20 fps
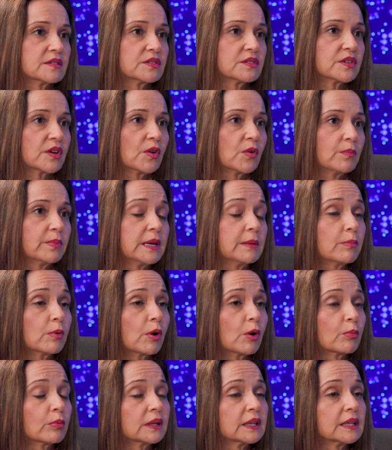And so
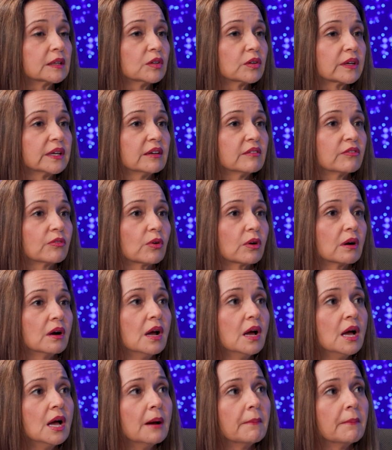people are really looking for